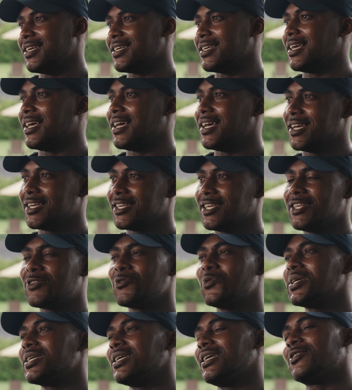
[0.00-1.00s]
Yeah, it
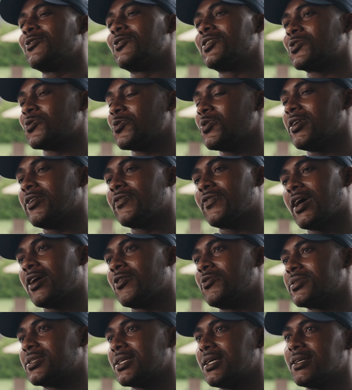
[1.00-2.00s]
was rough. I
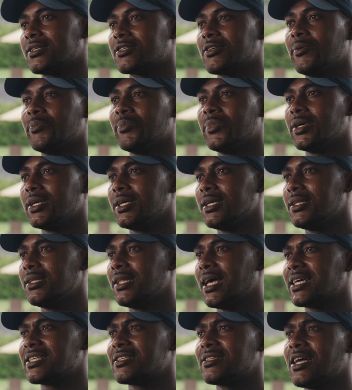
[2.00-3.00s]
could tell somebody
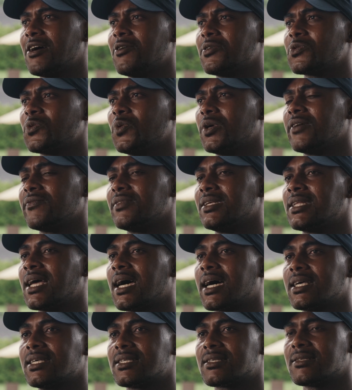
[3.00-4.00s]
that was one of the
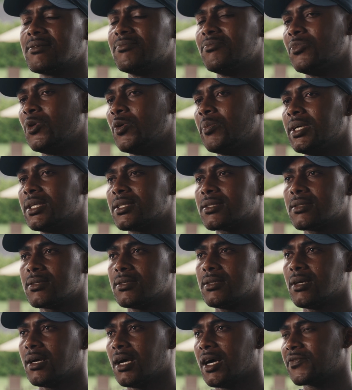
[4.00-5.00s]
darkest moments
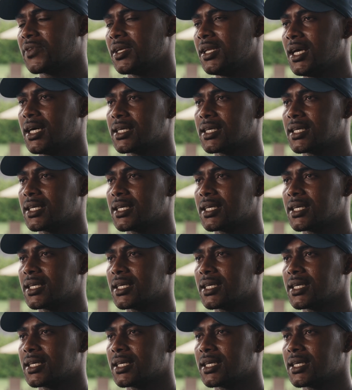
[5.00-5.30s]
after the